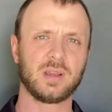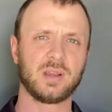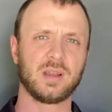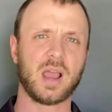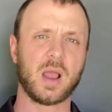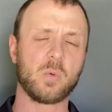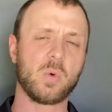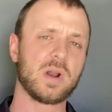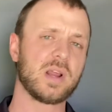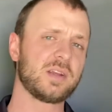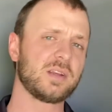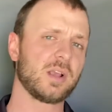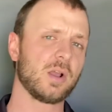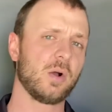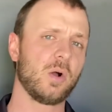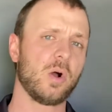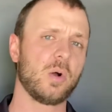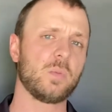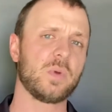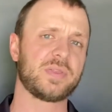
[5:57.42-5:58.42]
I wanted to go
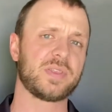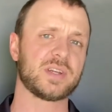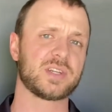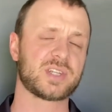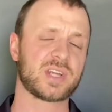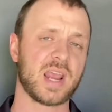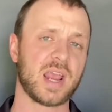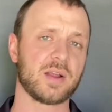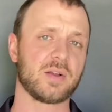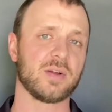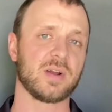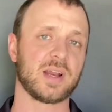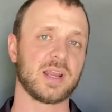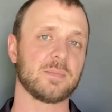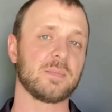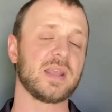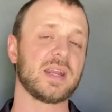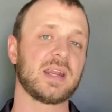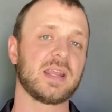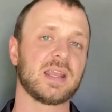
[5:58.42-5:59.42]
home with integrity,
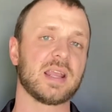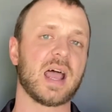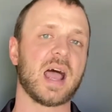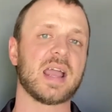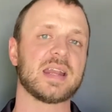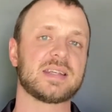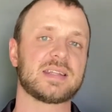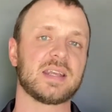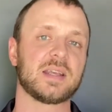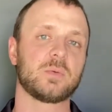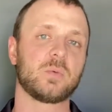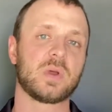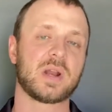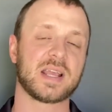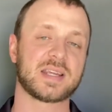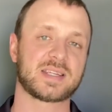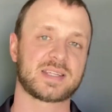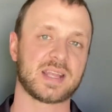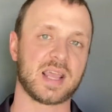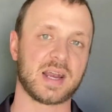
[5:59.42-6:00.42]
meaning I did what I
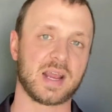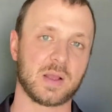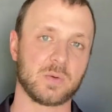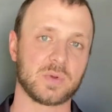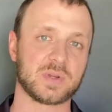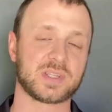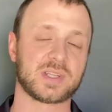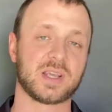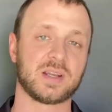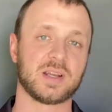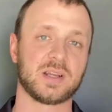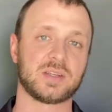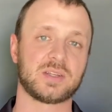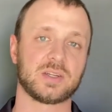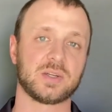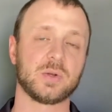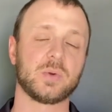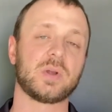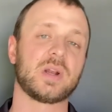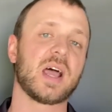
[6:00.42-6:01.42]
said I was going to
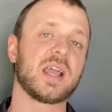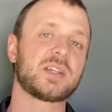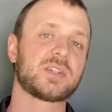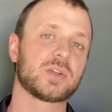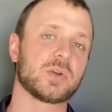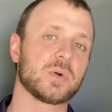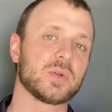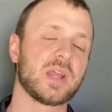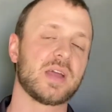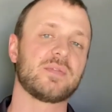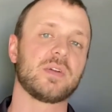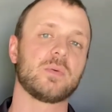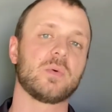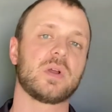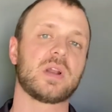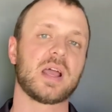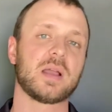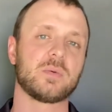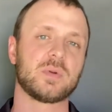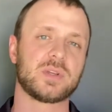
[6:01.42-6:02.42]
do. And I told
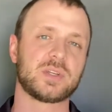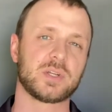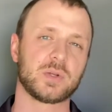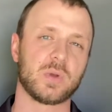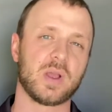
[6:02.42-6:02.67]
everyone I would do